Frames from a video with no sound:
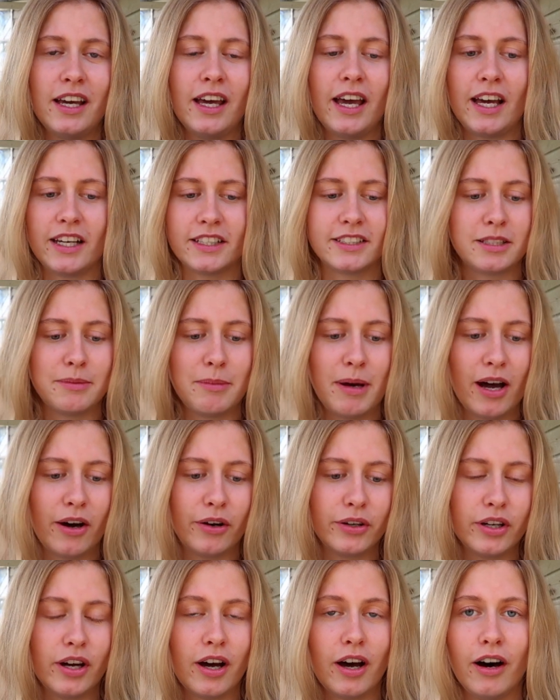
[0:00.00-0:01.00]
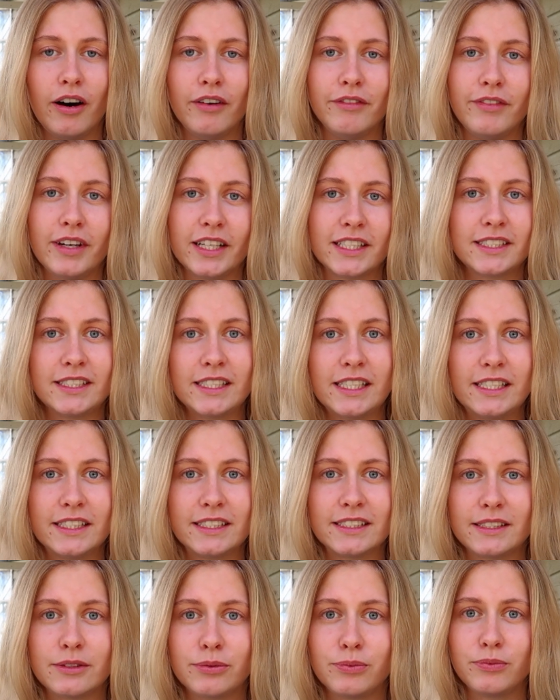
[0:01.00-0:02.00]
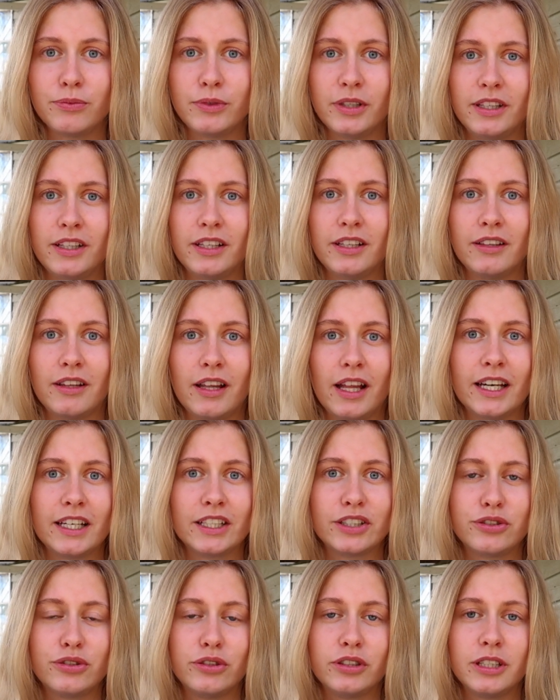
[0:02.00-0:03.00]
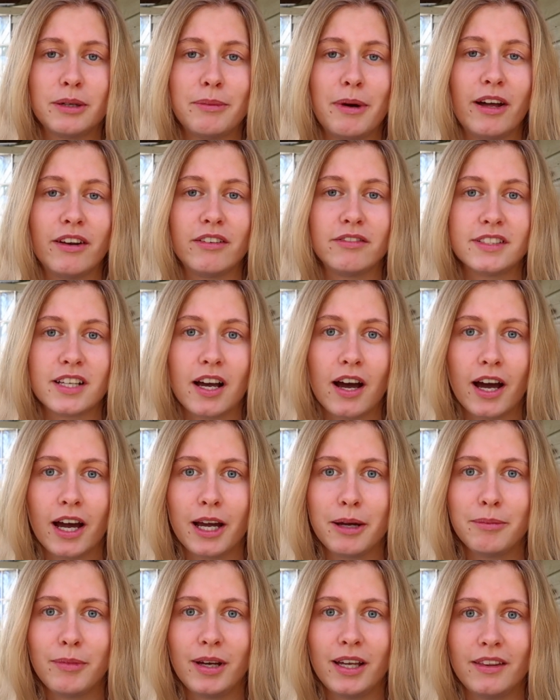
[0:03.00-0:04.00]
X amount of vaccines within like a certain amount of time,